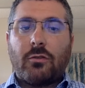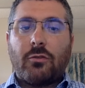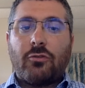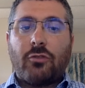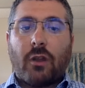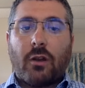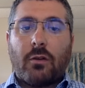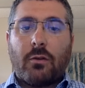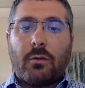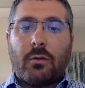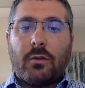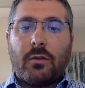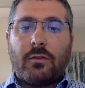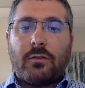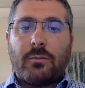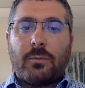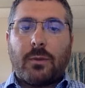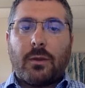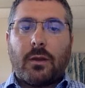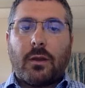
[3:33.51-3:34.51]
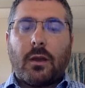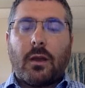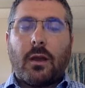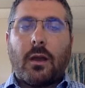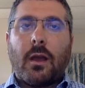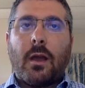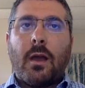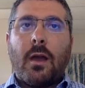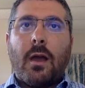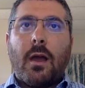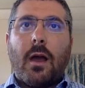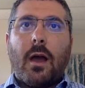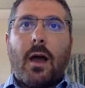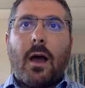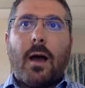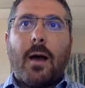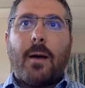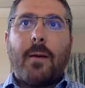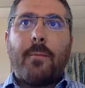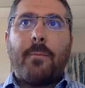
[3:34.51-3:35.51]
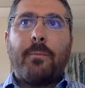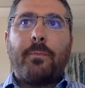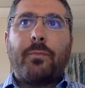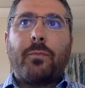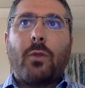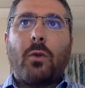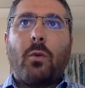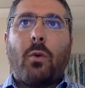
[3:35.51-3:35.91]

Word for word: So, generally speaking, um,